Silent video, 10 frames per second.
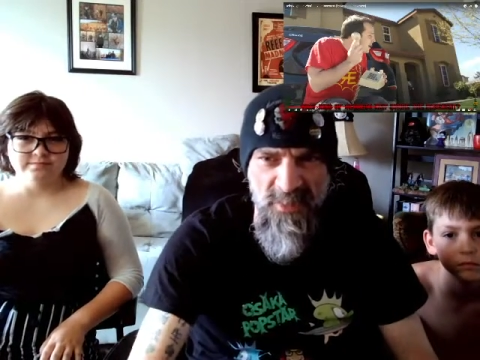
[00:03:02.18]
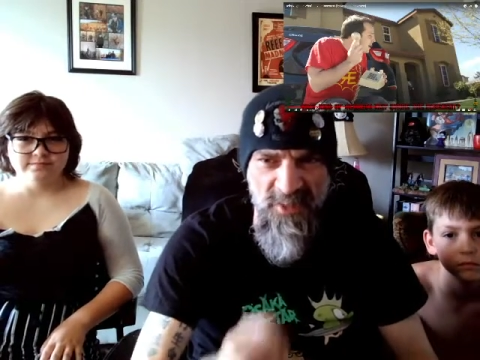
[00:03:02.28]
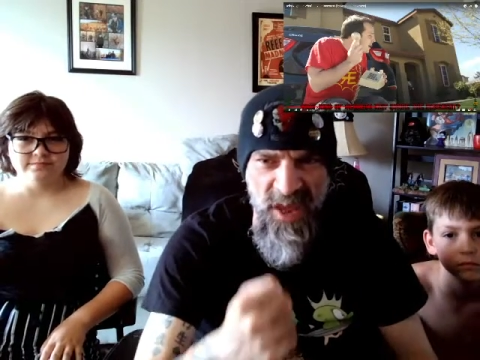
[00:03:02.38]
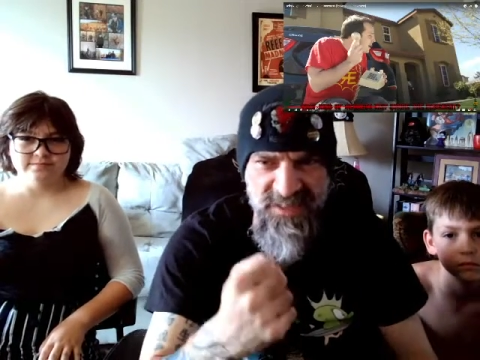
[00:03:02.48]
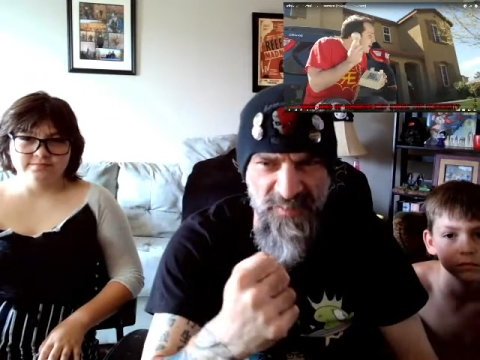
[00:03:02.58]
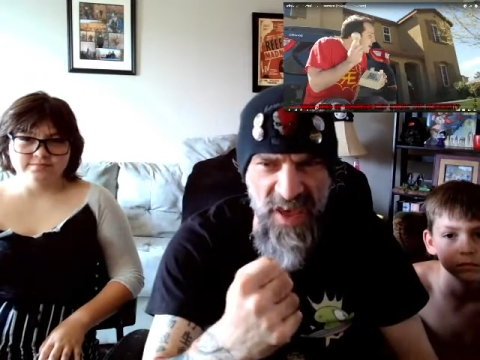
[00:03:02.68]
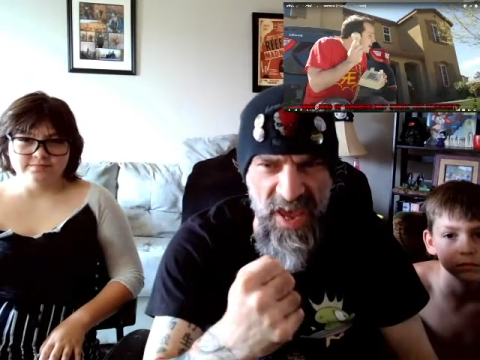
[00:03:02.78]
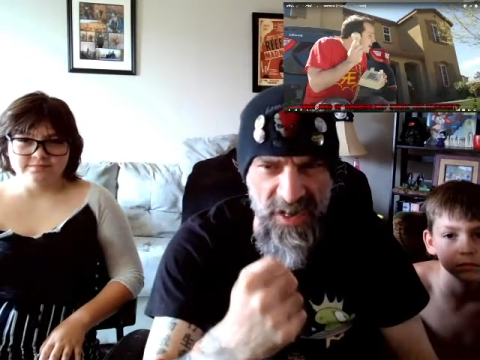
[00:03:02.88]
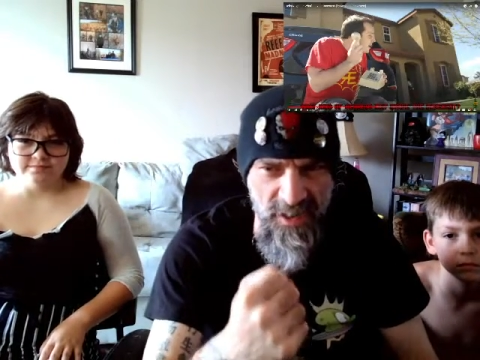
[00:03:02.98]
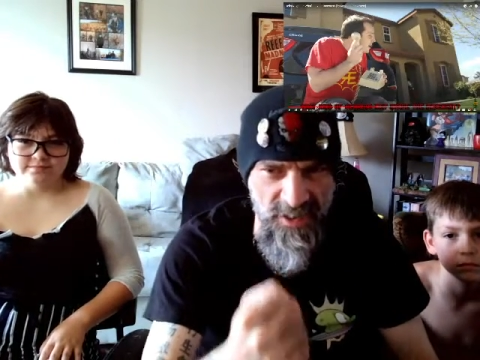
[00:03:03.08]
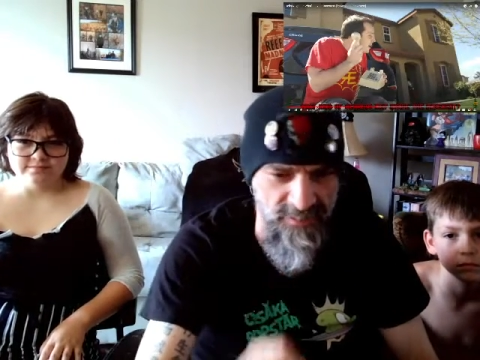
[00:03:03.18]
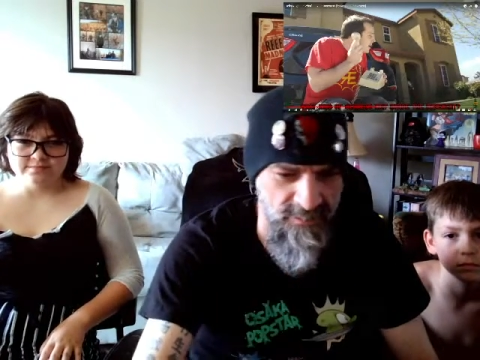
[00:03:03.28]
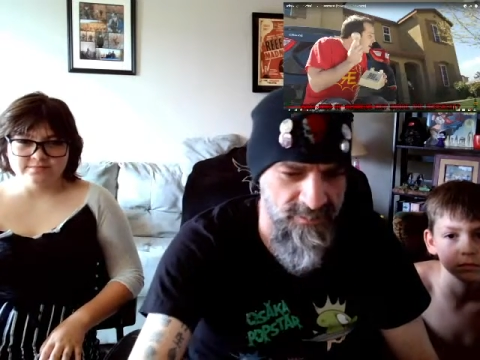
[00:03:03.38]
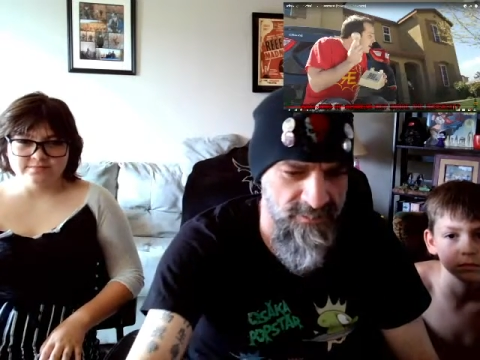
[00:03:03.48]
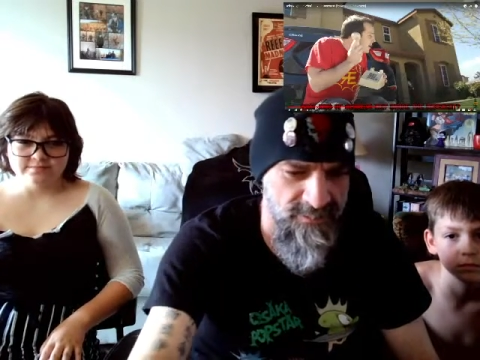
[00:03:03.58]
Speaker 1: That's a paddling.
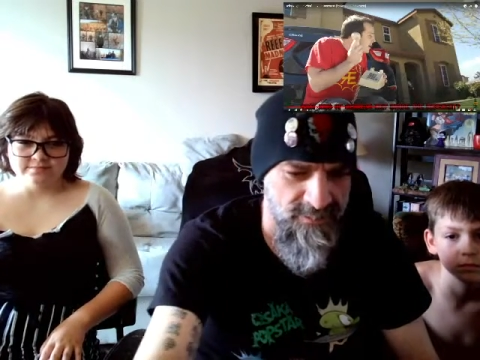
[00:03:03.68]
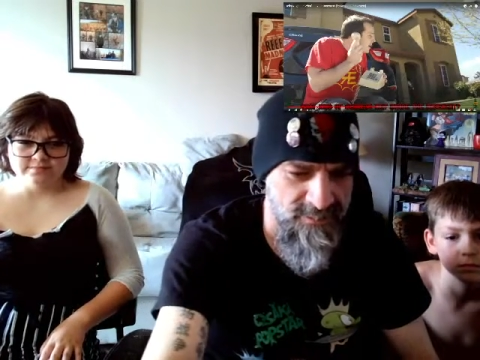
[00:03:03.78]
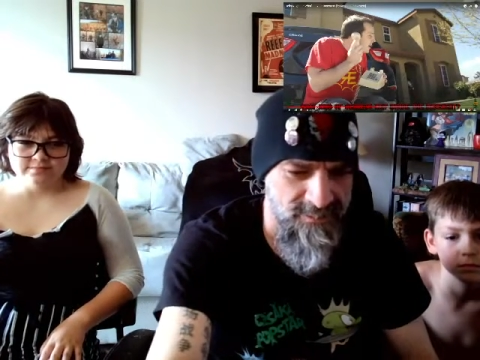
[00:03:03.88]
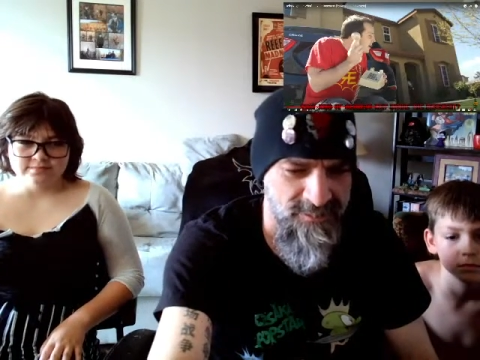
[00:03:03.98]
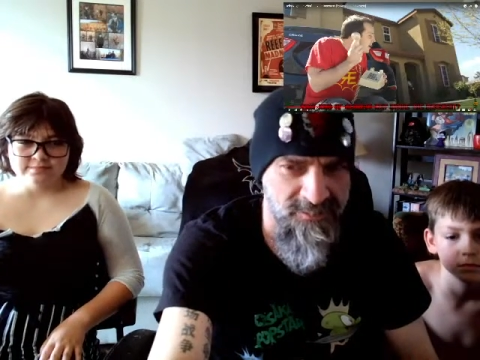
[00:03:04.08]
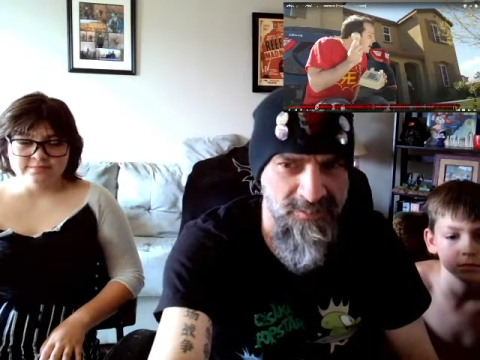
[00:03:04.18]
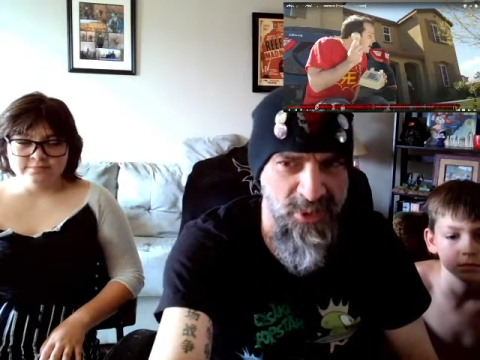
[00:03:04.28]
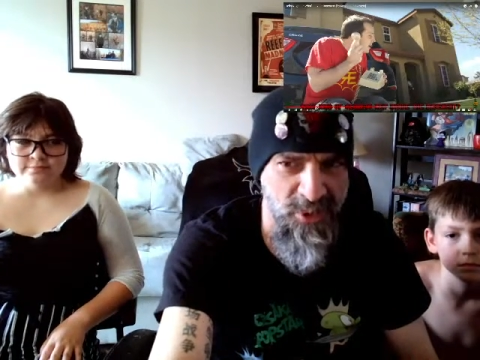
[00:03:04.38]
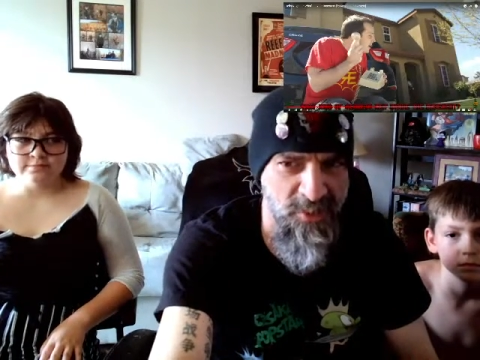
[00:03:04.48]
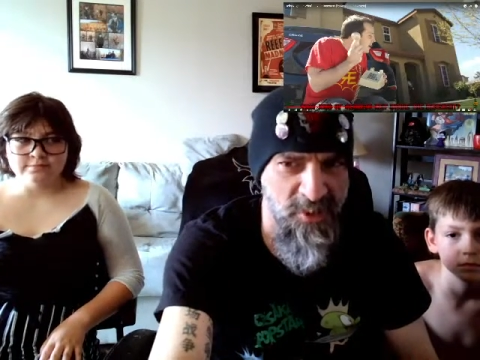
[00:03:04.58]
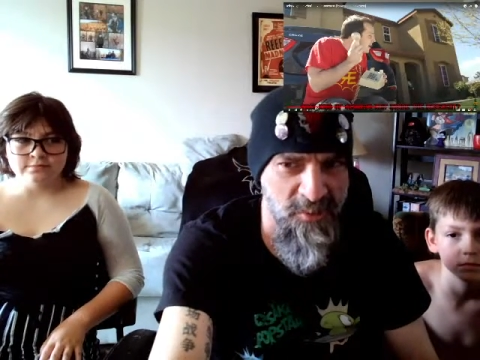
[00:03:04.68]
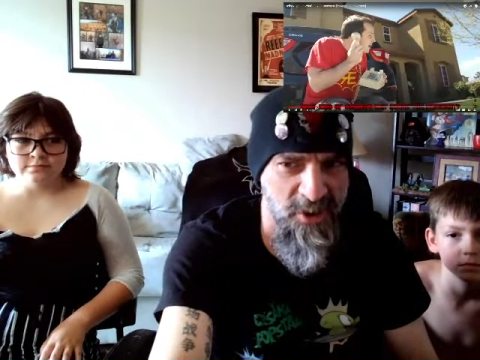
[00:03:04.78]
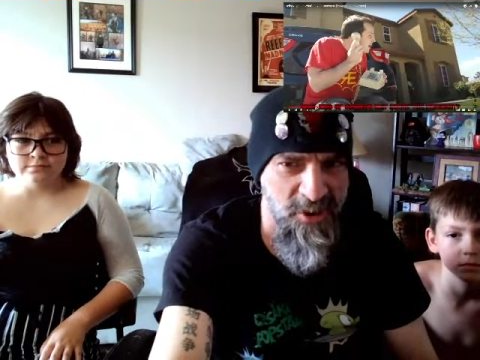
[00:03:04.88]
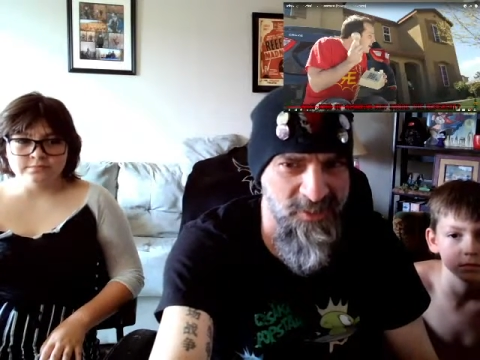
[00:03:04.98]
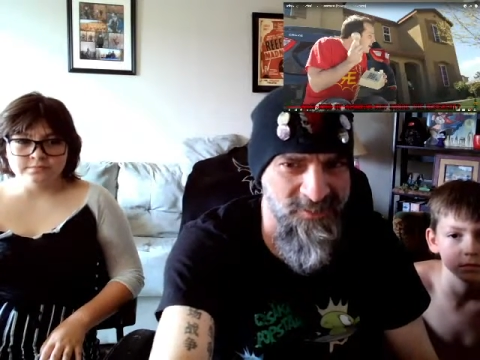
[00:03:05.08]
Boom, boom,
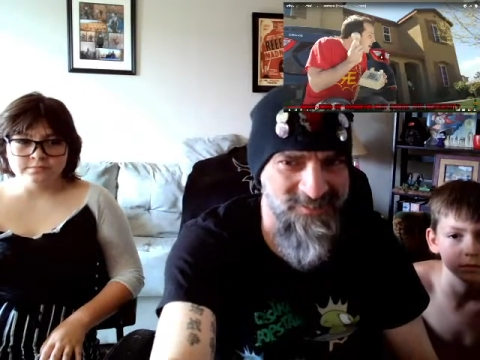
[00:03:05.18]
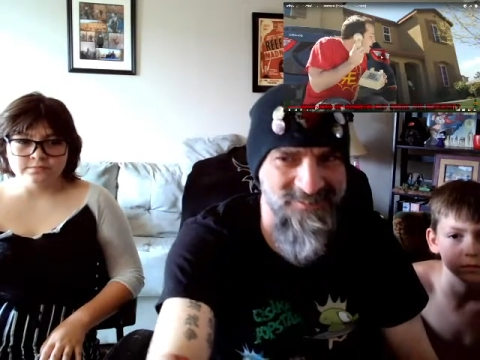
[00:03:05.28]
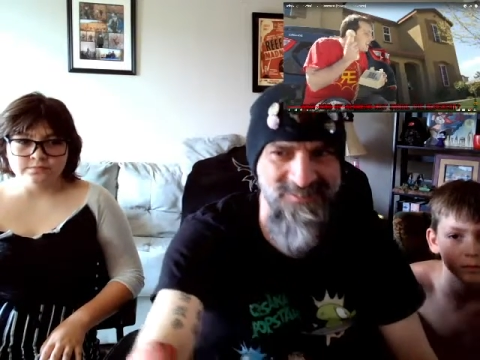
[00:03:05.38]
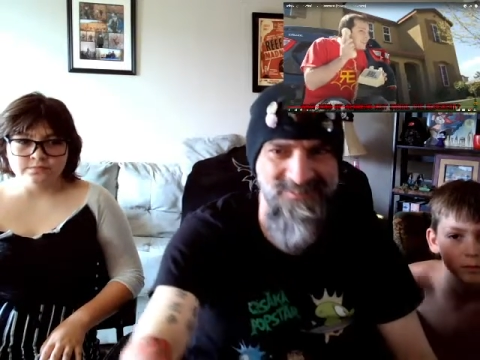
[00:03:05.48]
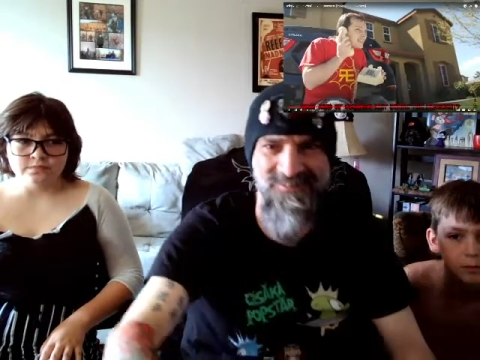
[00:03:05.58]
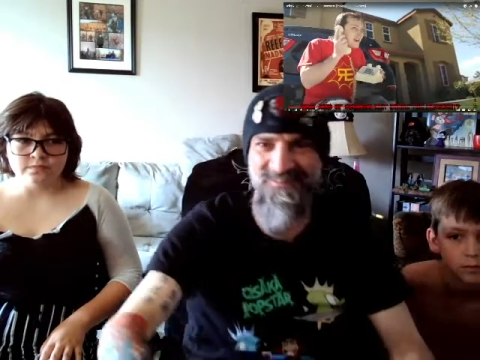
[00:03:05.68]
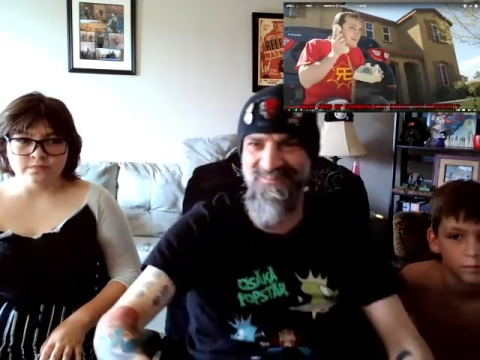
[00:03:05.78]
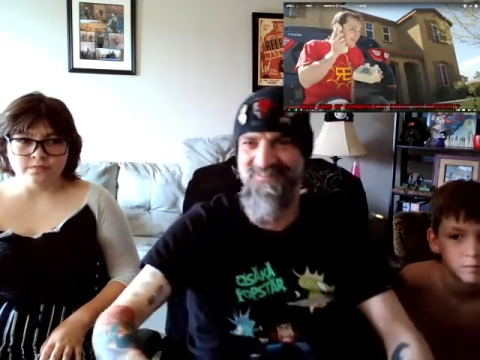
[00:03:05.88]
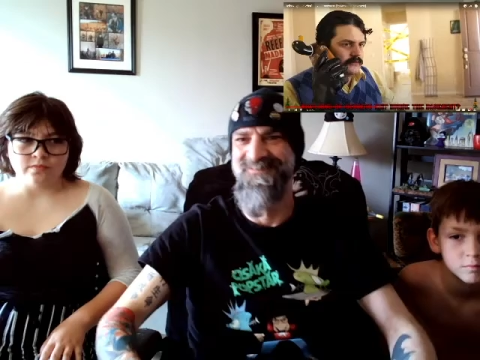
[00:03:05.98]
boom. Inside the